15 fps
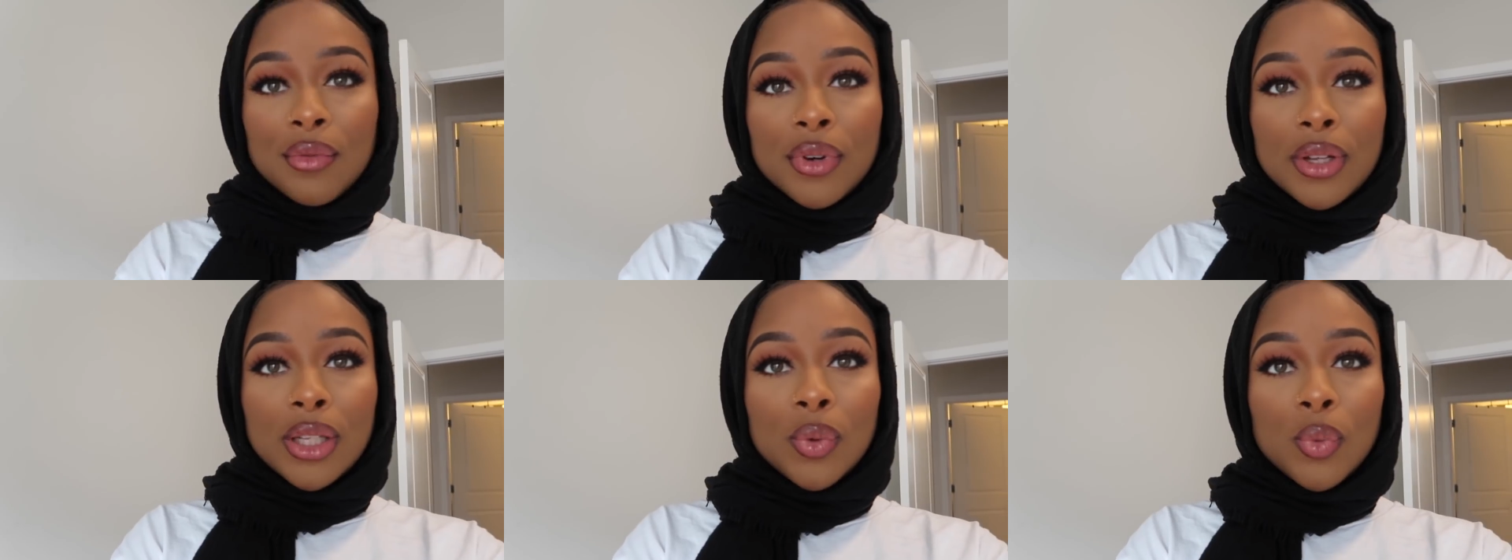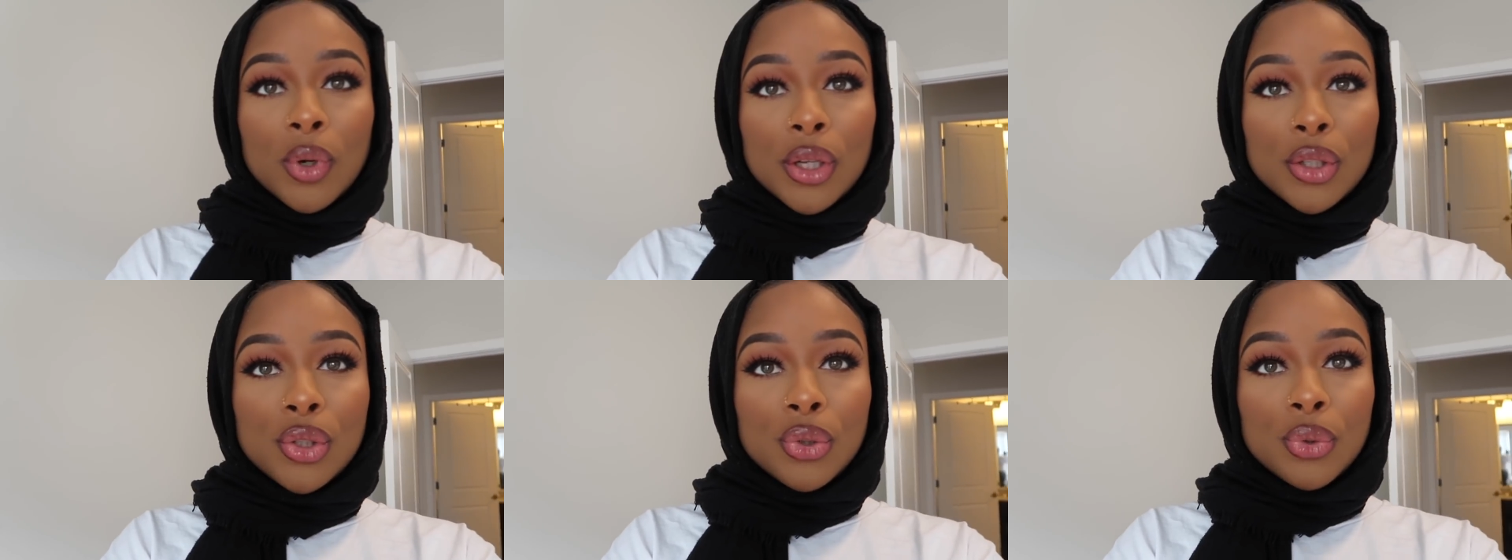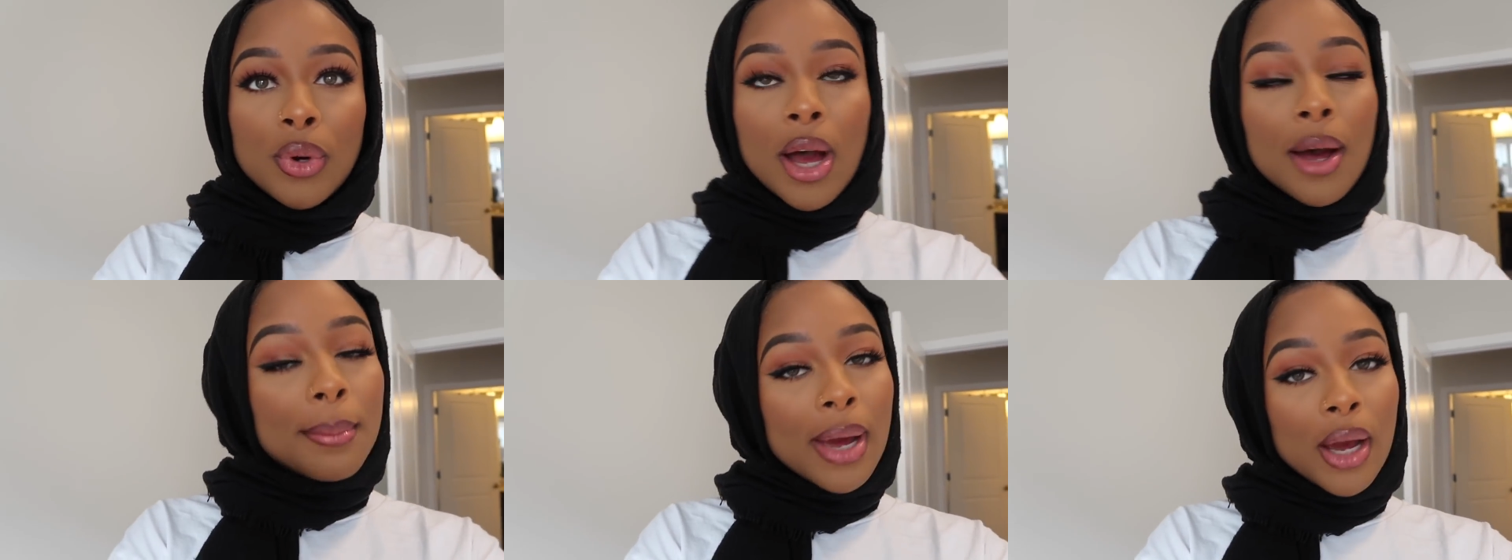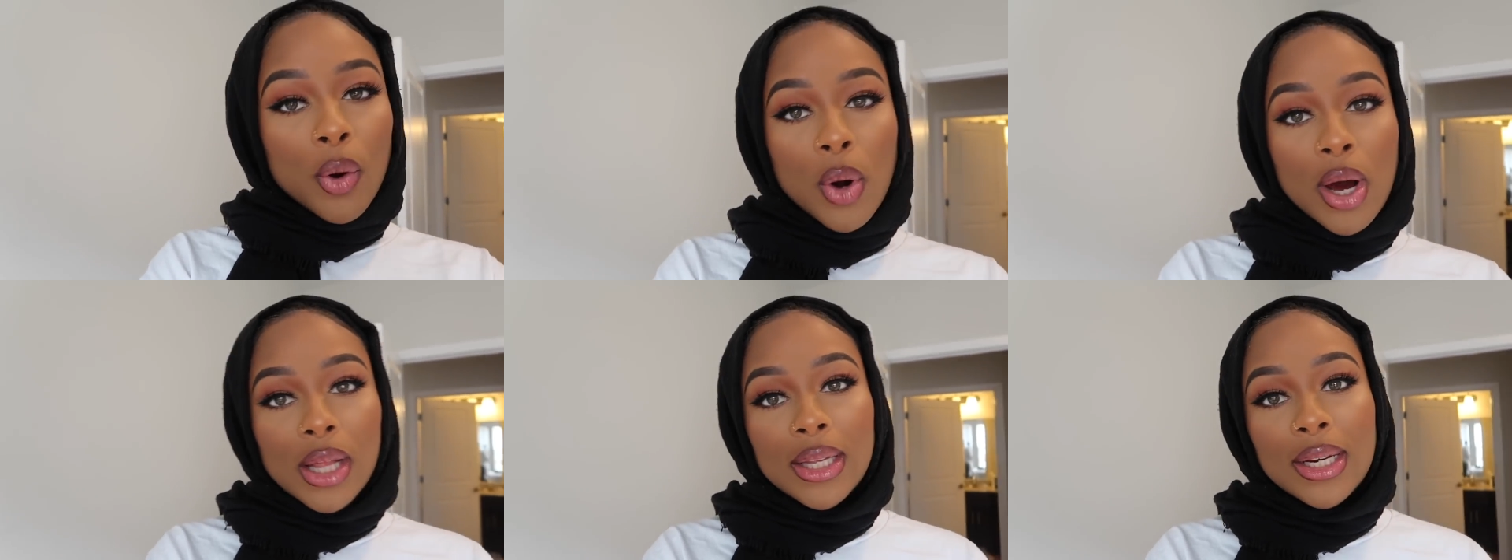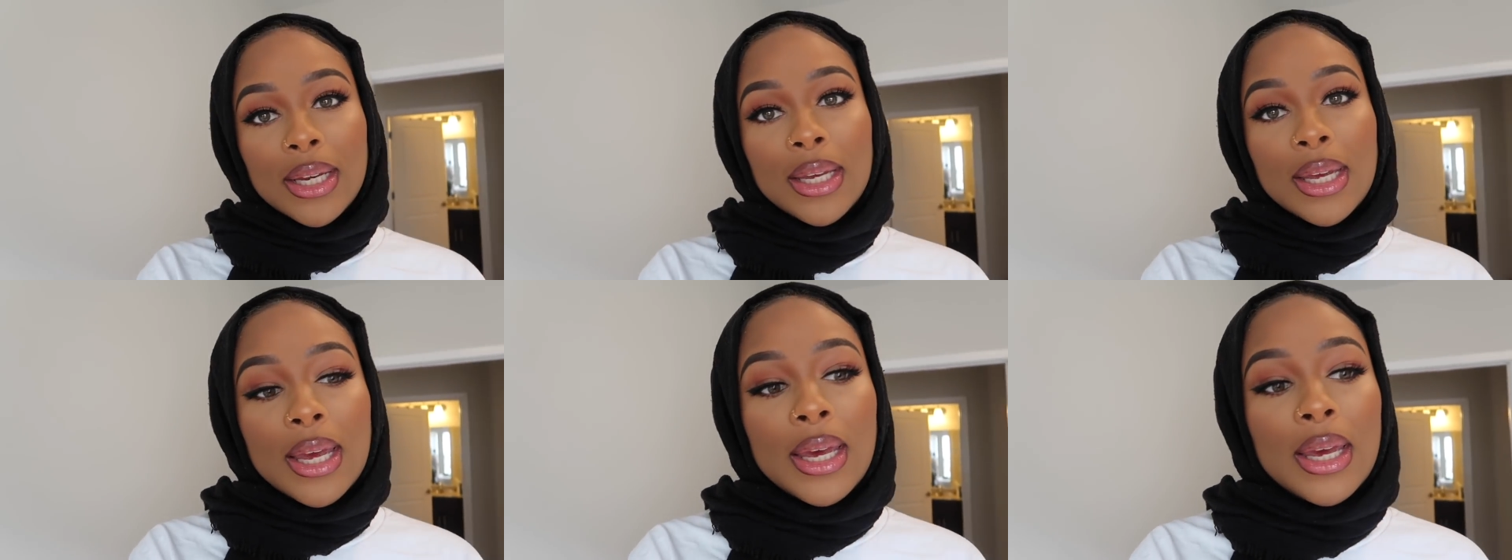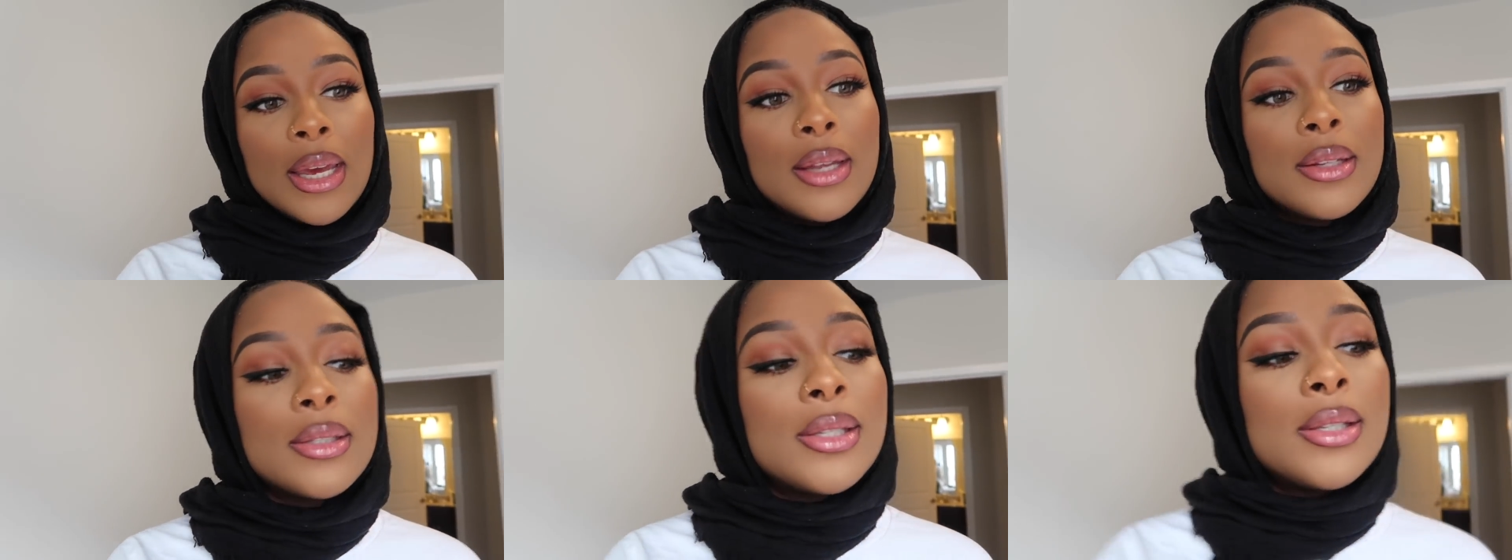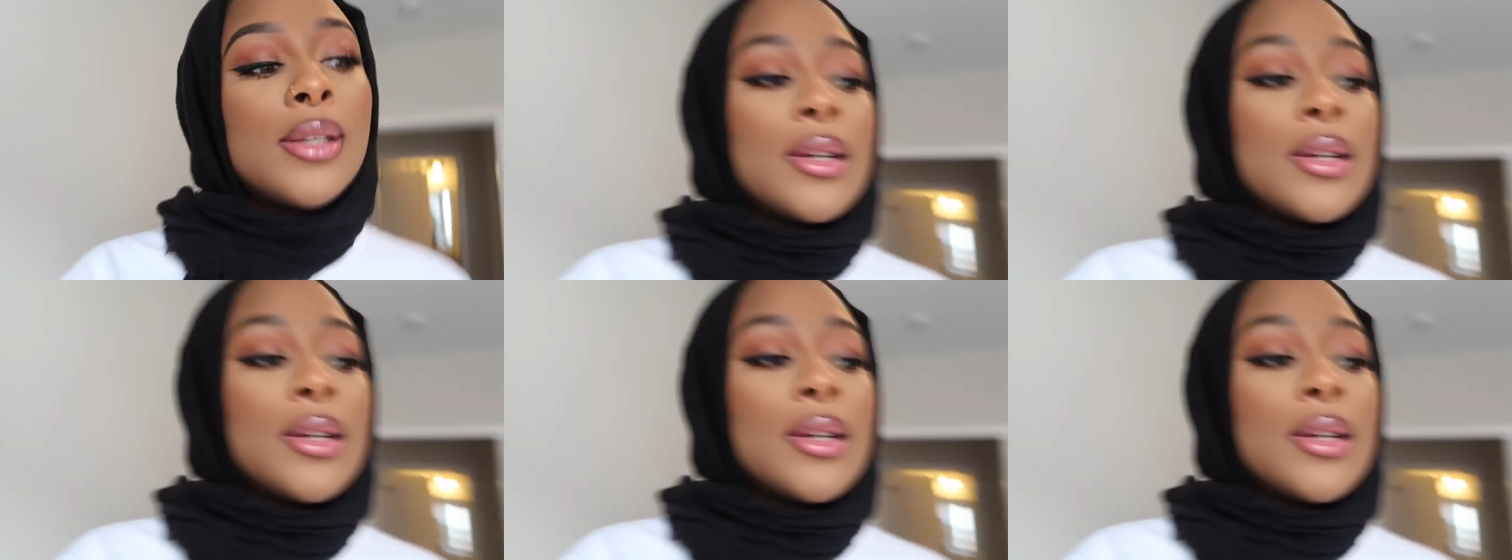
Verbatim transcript: I really want to up my quality and